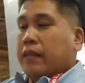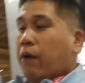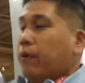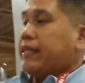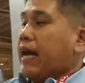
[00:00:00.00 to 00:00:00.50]

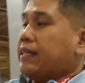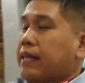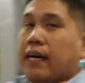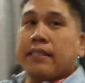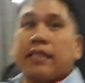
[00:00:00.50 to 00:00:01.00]
Now what that
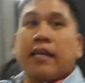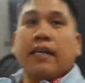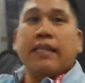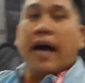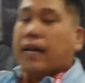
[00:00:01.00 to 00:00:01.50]
does,
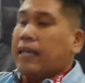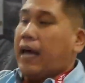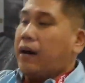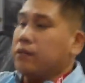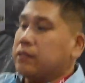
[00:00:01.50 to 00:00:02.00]
that
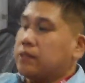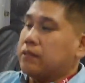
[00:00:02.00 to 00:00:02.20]
allows